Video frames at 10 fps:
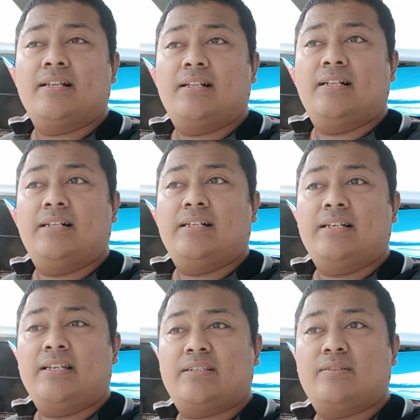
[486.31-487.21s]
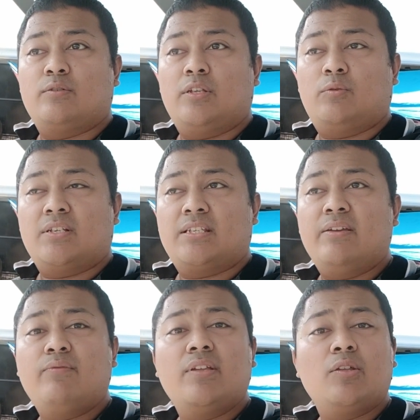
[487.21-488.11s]
It was,
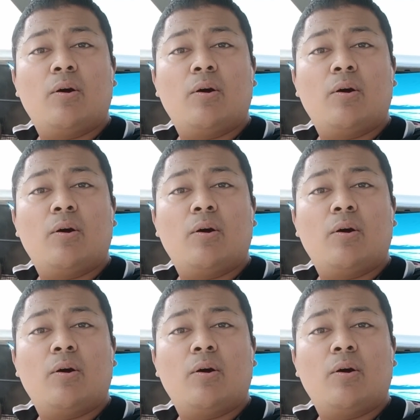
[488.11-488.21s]
even though